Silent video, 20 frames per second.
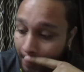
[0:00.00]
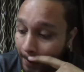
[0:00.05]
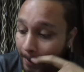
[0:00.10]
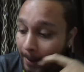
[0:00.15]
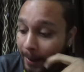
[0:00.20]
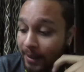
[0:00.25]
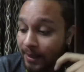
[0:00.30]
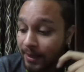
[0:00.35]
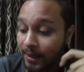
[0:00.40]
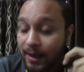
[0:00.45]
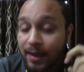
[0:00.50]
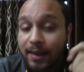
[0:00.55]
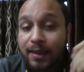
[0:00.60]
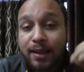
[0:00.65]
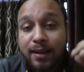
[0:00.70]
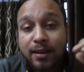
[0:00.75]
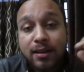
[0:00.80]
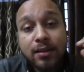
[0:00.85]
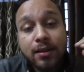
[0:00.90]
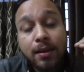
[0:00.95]
and then
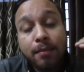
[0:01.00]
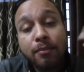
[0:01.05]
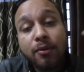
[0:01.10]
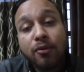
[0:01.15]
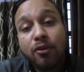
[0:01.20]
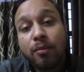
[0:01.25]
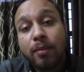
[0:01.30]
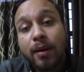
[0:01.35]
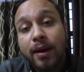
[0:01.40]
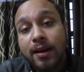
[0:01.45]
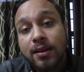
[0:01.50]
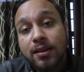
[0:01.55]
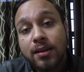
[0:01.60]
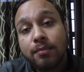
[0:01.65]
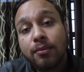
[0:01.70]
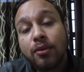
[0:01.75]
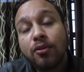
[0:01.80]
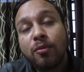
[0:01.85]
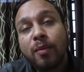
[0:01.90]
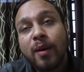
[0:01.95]
there is sambhavopaya
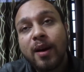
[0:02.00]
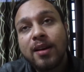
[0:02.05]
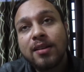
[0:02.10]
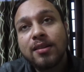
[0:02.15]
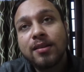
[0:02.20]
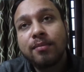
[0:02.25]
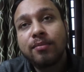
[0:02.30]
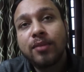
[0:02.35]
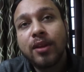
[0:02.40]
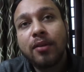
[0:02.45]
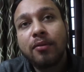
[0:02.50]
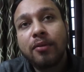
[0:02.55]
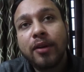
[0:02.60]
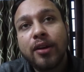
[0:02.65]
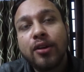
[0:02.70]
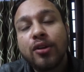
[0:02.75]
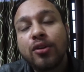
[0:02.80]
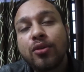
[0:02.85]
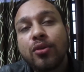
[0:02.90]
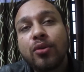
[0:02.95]
sambhavopaya is something where
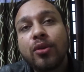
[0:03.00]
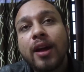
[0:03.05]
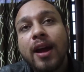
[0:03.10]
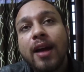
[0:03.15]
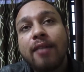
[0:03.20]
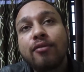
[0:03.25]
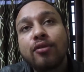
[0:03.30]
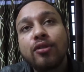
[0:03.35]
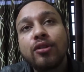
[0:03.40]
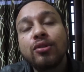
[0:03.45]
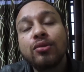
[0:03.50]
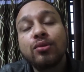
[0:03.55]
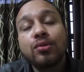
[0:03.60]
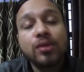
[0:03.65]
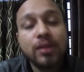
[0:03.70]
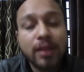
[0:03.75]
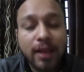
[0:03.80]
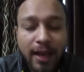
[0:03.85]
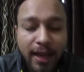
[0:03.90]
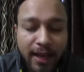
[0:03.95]
you don't have to use
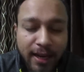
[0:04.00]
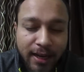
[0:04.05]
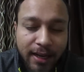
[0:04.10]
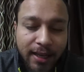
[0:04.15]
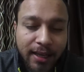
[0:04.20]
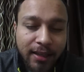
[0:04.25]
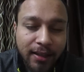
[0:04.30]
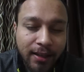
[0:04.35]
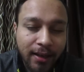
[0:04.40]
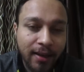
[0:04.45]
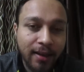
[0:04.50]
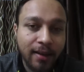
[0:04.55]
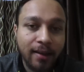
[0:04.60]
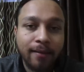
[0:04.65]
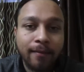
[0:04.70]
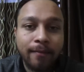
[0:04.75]
anything